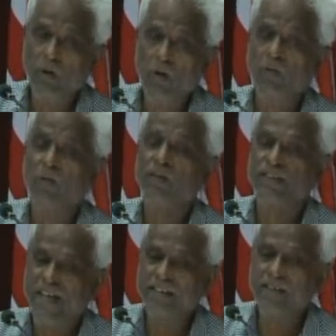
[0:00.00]
For
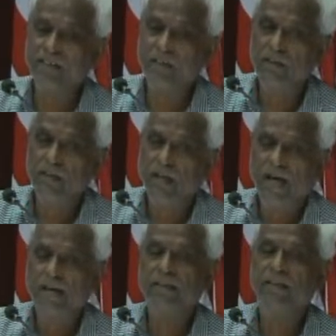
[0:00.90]
that,
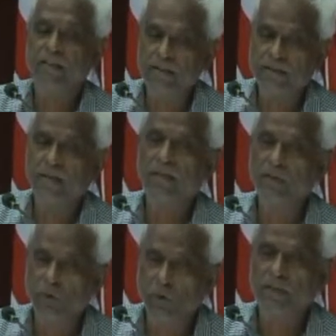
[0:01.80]
as a cultural
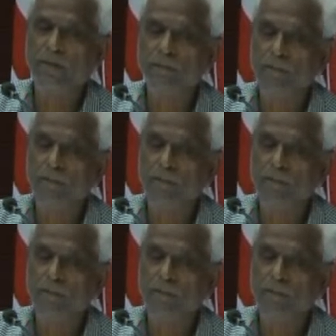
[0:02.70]
historian,